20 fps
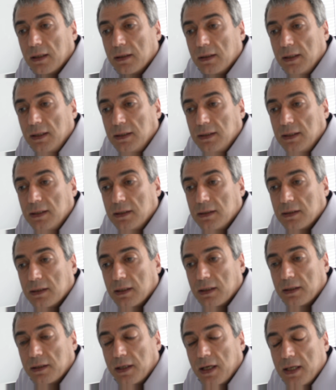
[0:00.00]
this
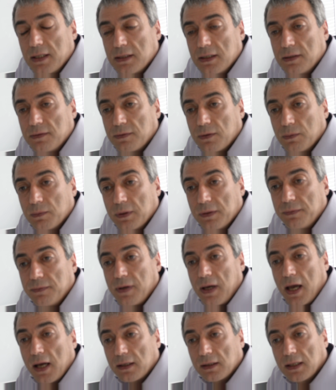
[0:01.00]
arises from the
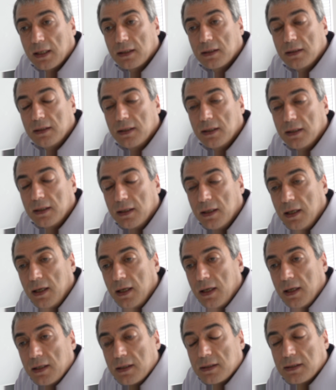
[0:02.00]
fact that the
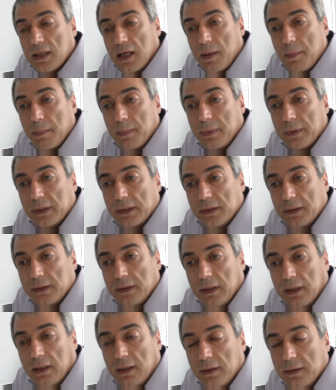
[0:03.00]
sample